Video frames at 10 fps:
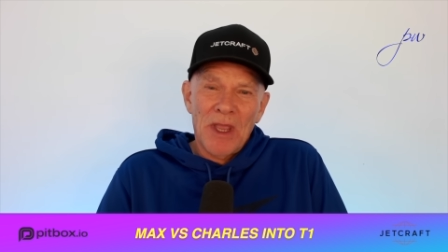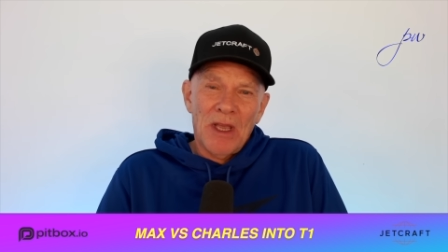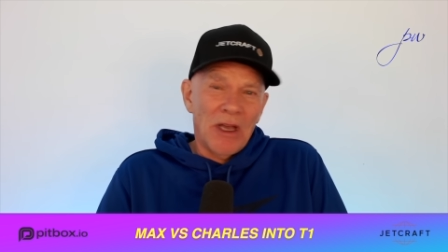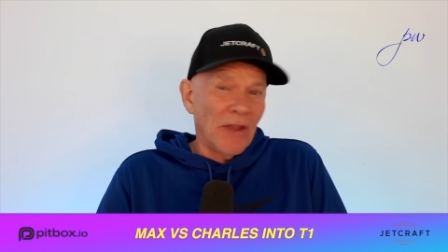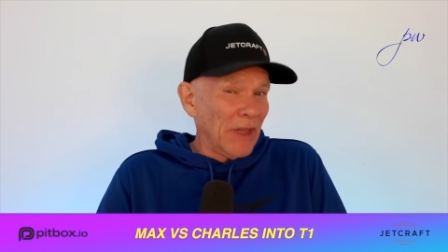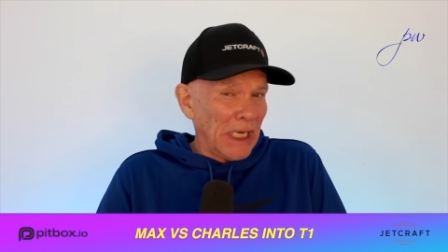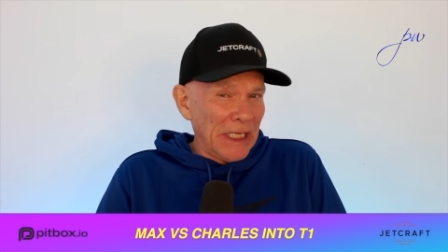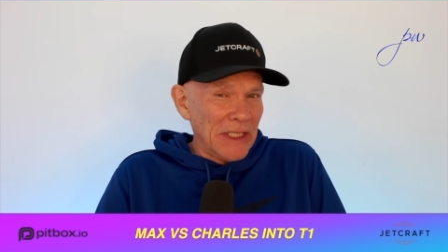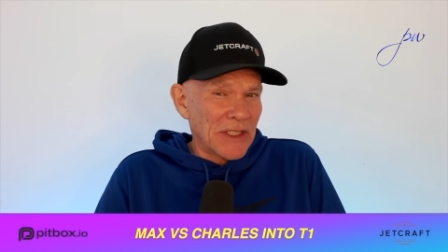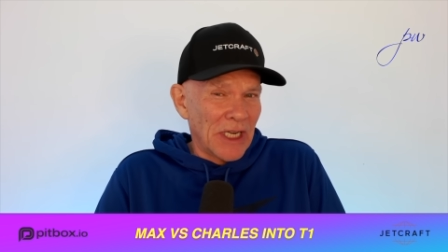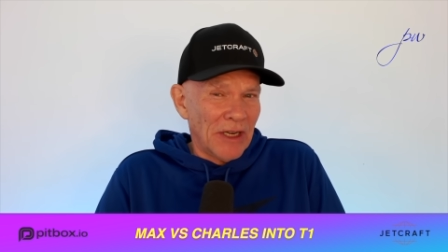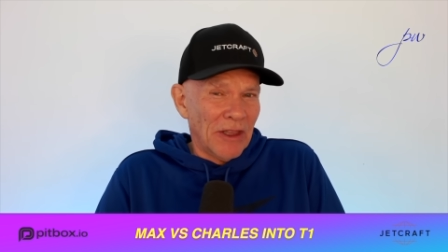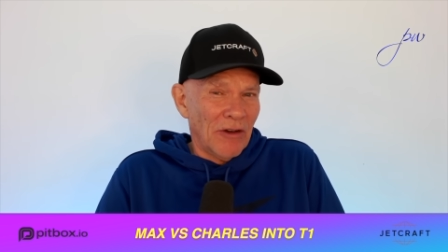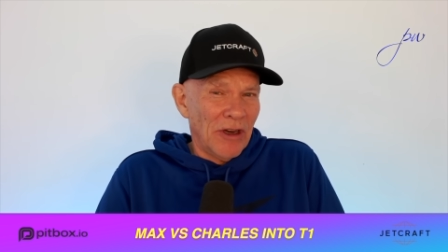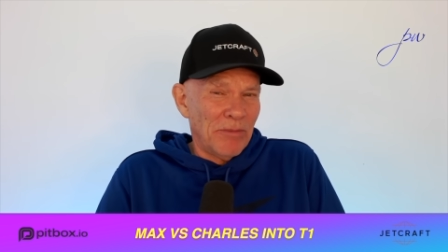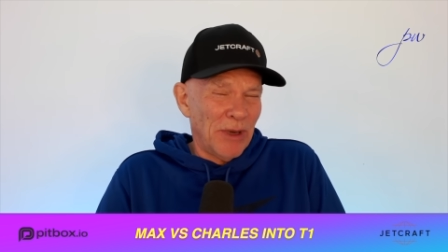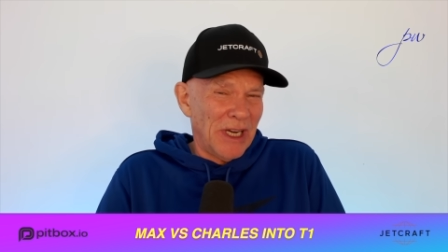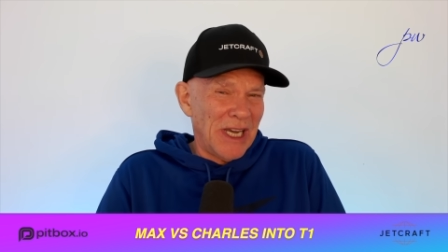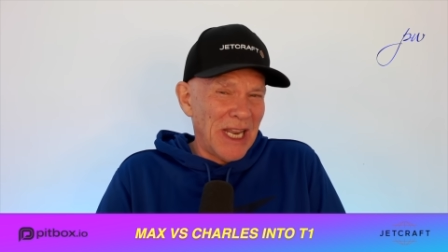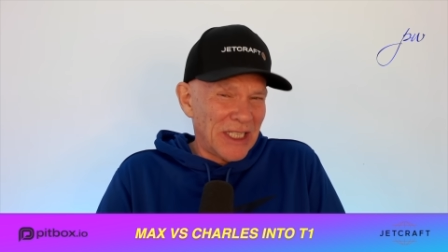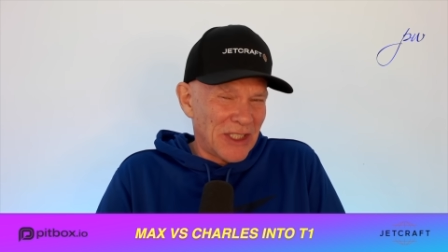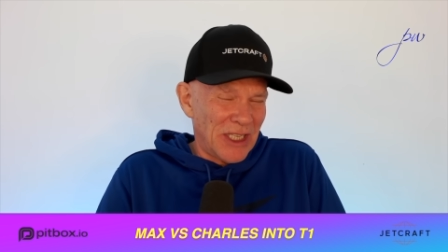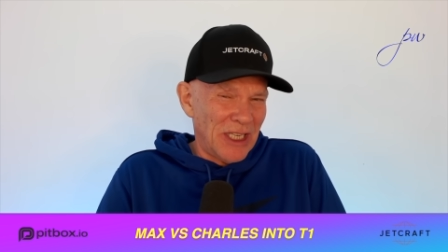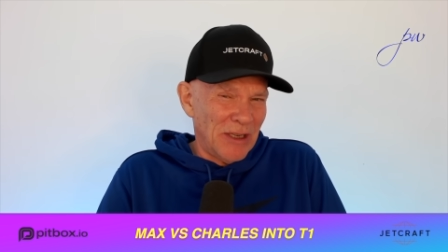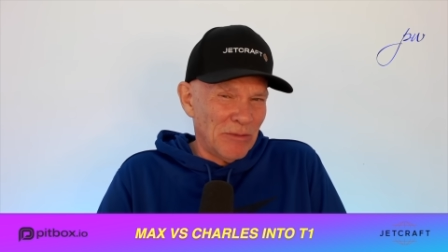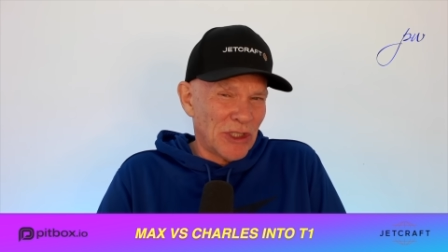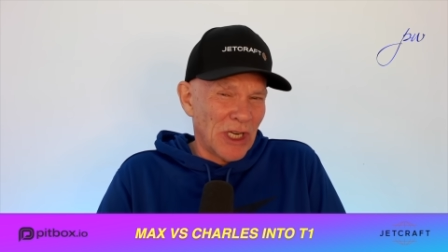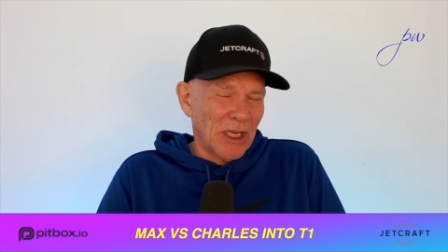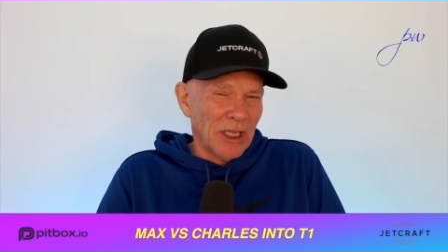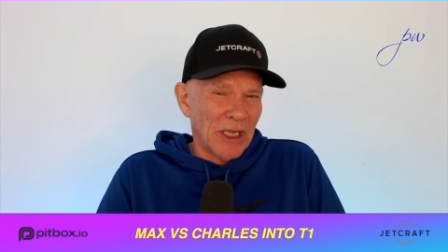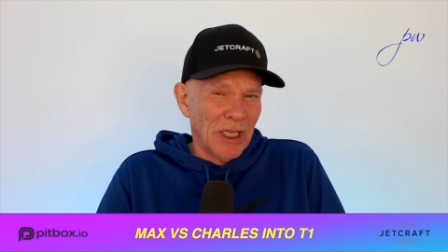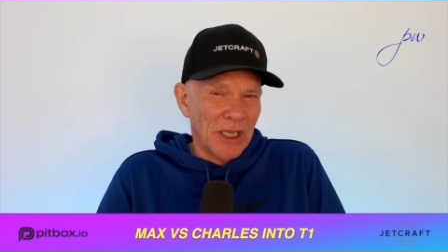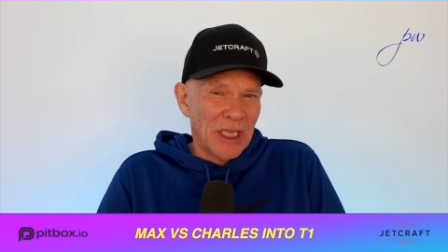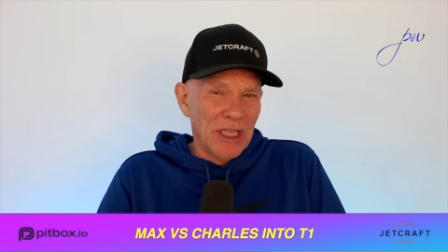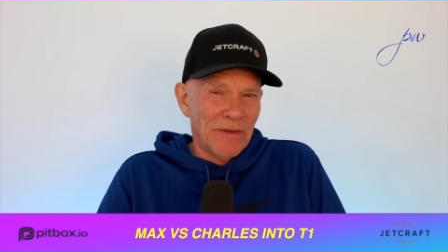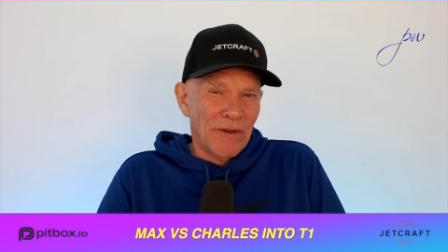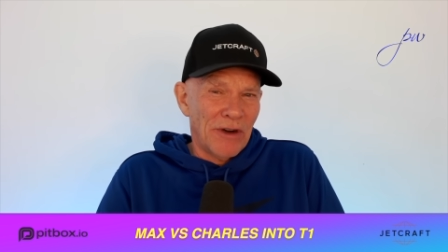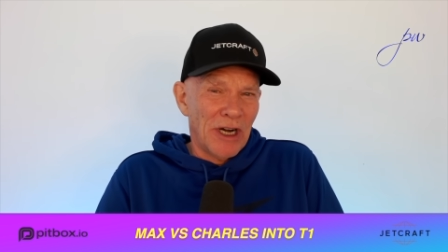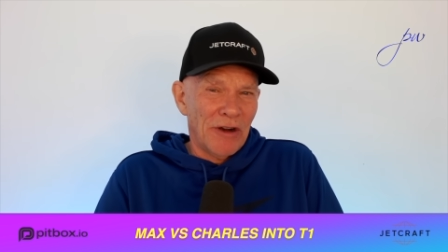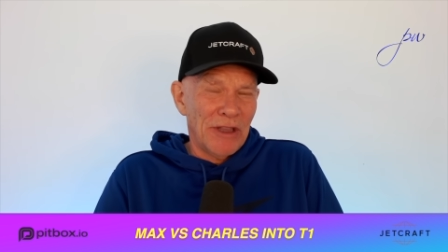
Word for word: on the clean side of the grid, but next to him, Charles Leclerc in the Ferrari.